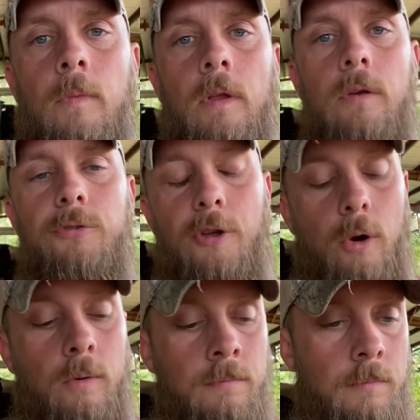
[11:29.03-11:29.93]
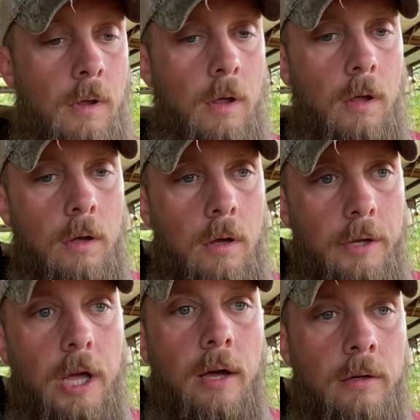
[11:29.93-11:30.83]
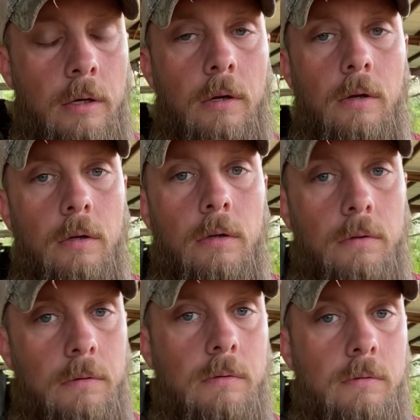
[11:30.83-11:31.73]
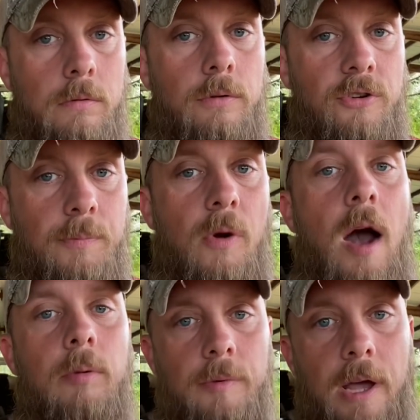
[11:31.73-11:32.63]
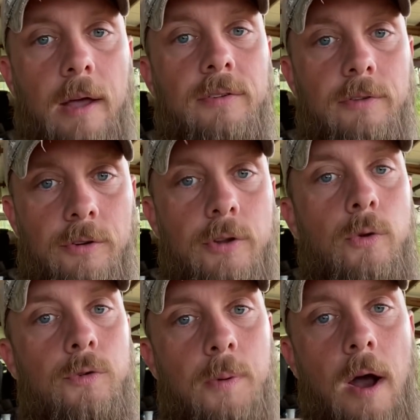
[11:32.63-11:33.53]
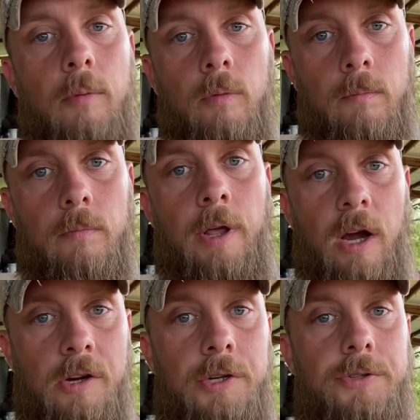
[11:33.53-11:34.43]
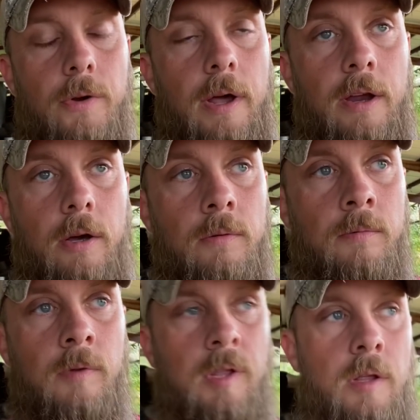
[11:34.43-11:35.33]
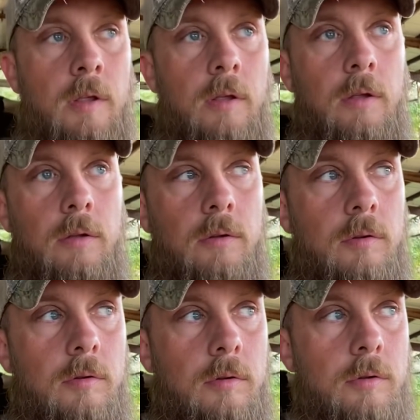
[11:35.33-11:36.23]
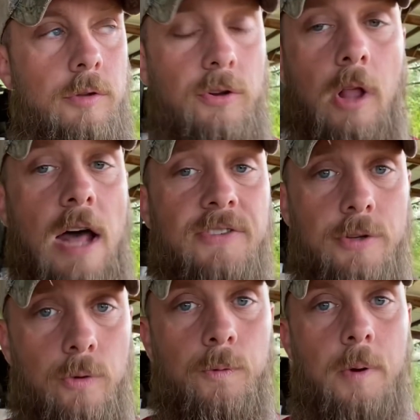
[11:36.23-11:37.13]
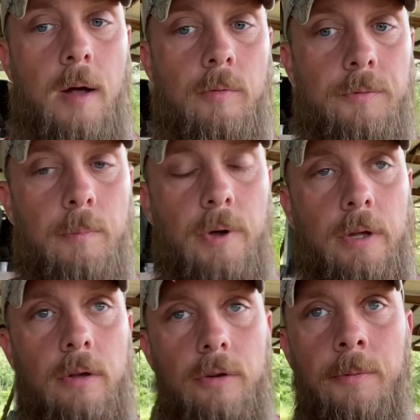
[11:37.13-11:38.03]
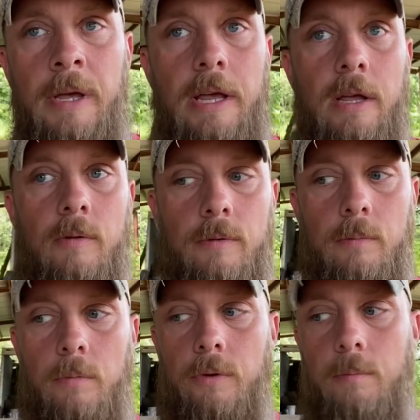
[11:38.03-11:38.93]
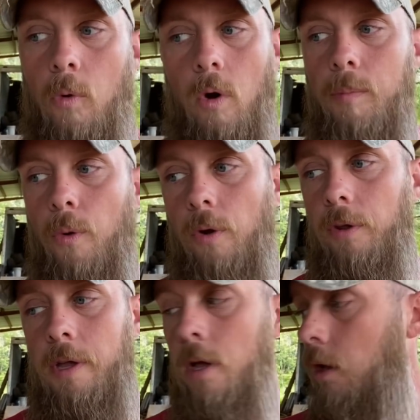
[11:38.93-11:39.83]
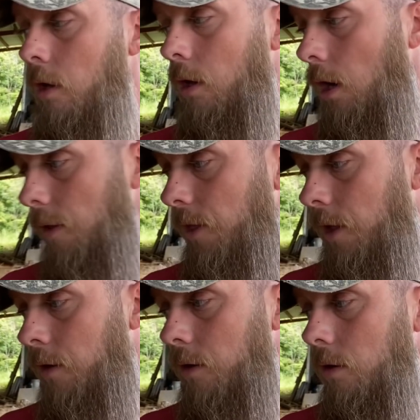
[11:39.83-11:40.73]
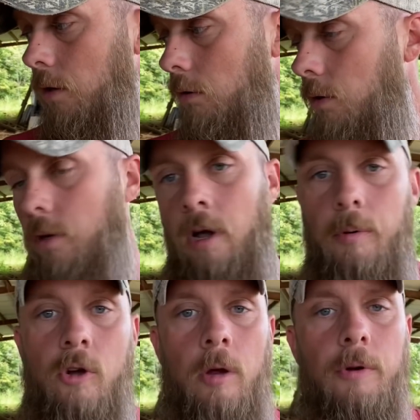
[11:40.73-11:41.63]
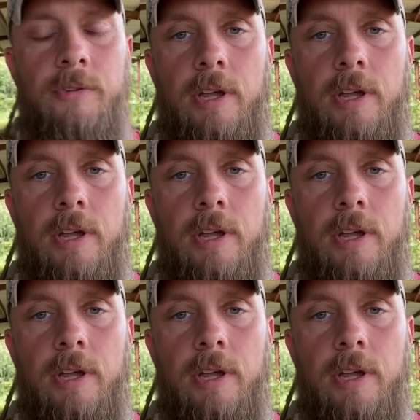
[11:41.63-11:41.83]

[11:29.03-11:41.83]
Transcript: So, yeah, there's a problem, guys. There's a huge problem in our country right now. There's lots of huge problems, but to me, more importantly than a couple criminals getting